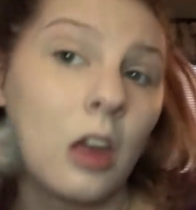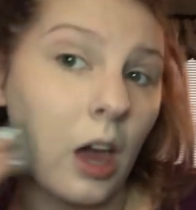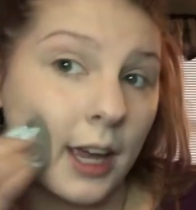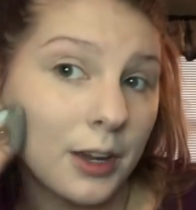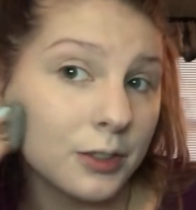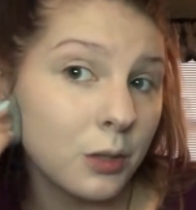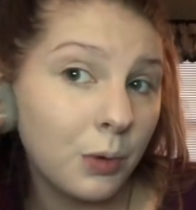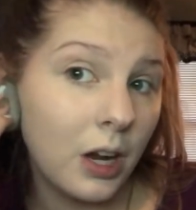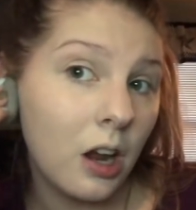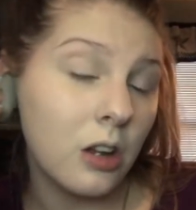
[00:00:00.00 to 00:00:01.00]
I go
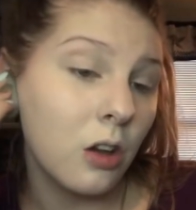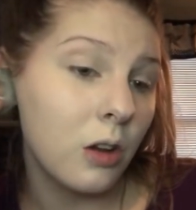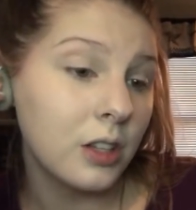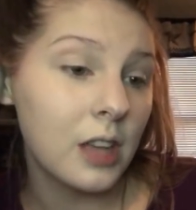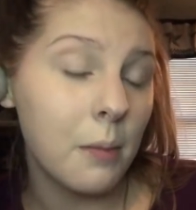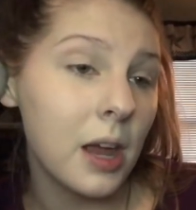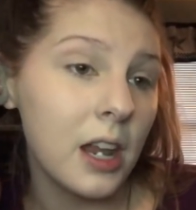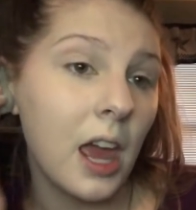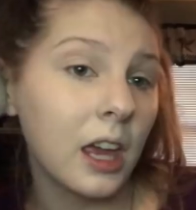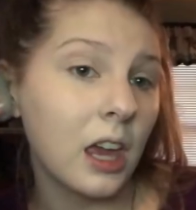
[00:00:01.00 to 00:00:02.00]
somewhere and notice that my
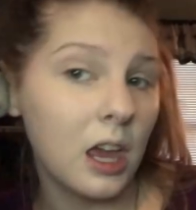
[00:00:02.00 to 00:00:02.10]
neck